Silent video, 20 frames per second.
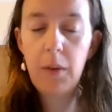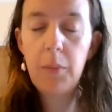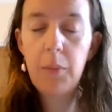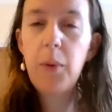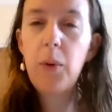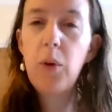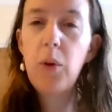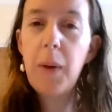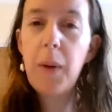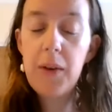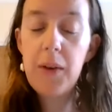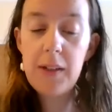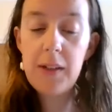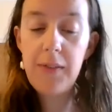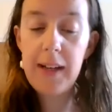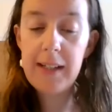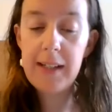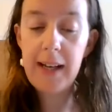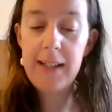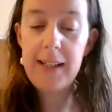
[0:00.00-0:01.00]
Paul boasts of
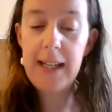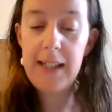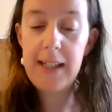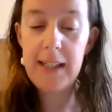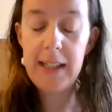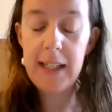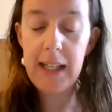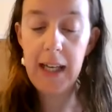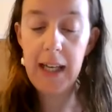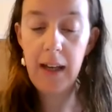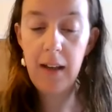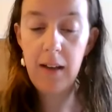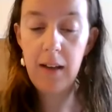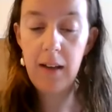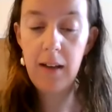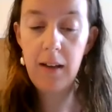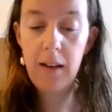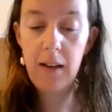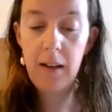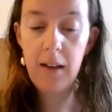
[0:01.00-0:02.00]
his identity,
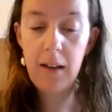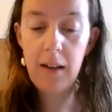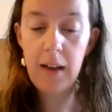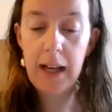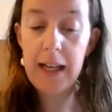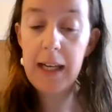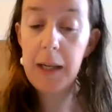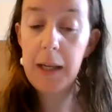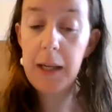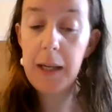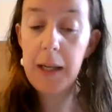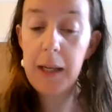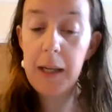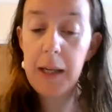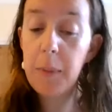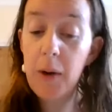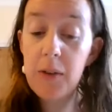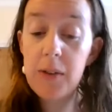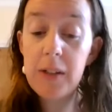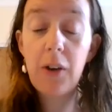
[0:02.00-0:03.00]
and he
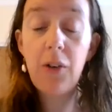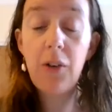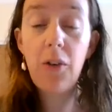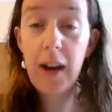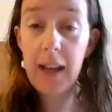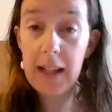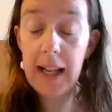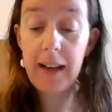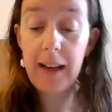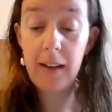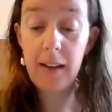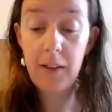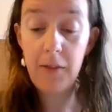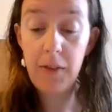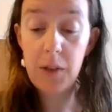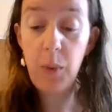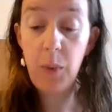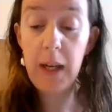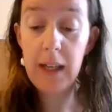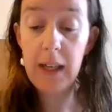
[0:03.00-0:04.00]
boasts at great length of
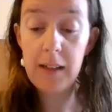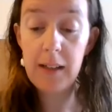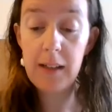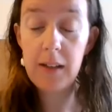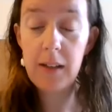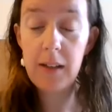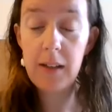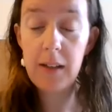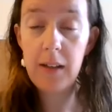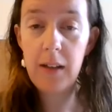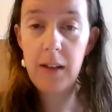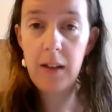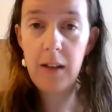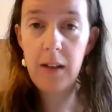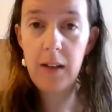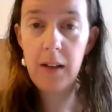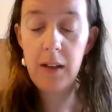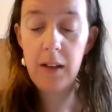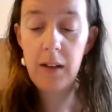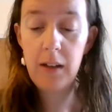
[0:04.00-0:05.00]
his weaknesses
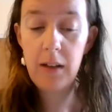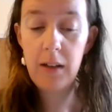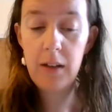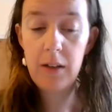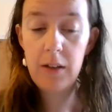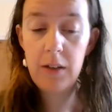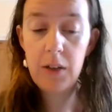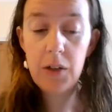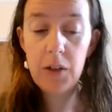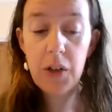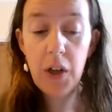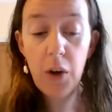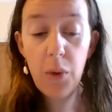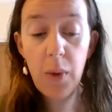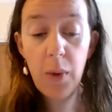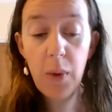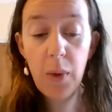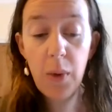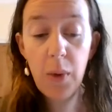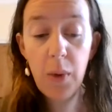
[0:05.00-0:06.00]
to show
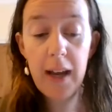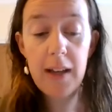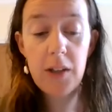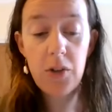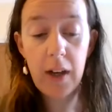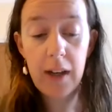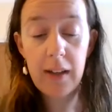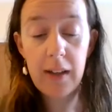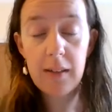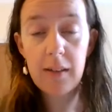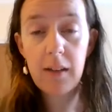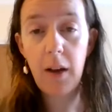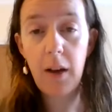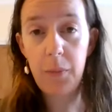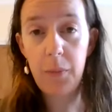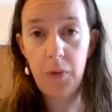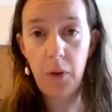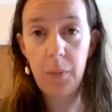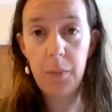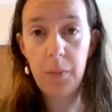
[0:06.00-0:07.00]
where his strengths come
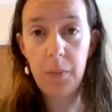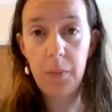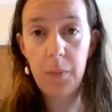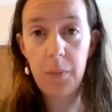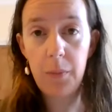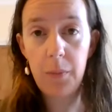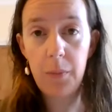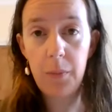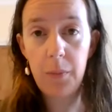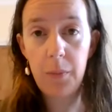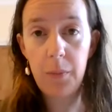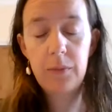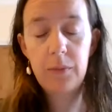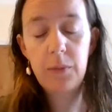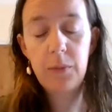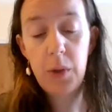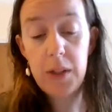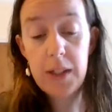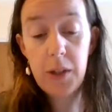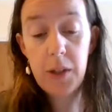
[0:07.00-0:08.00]
from,
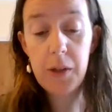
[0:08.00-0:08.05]
which is